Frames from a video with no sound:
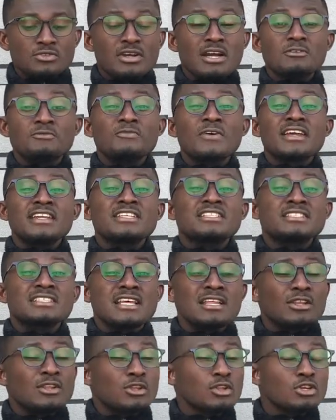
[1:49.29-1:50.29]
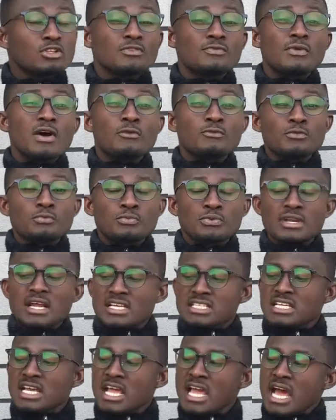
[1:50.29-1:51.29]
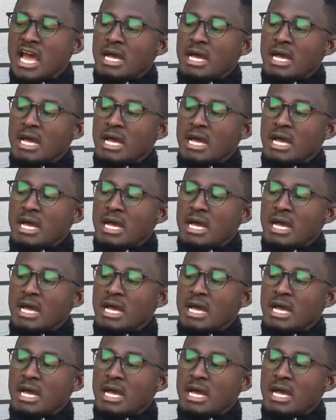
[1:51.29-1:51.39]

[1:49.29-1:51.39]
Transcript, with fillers: You can find it in a lot of our food products.